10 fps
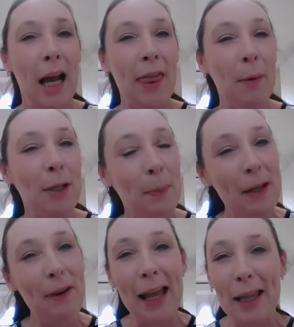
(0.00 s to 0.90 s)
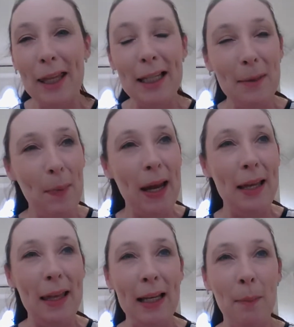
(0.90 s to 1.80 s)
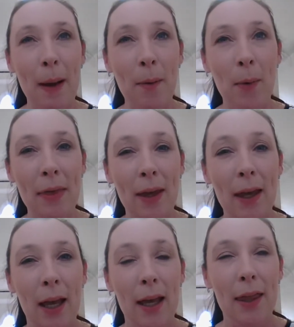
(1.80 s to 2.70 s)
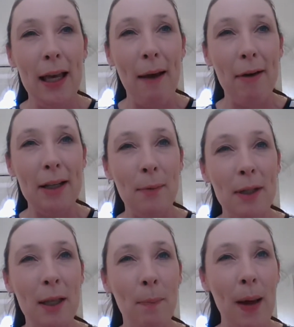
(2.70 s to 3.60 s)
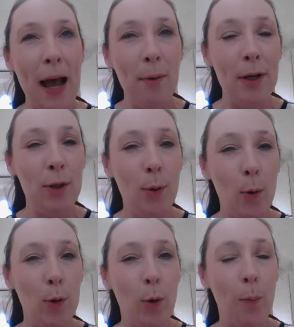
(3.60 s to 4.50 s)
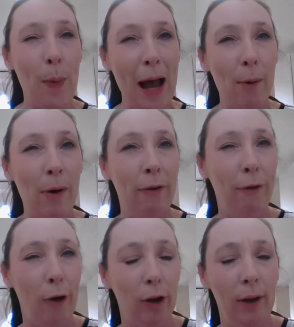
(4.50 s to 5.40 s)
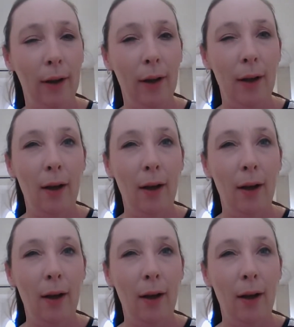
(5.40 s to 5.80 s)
And there was a bit of a healthy debate then about whether the character was the power source or powerful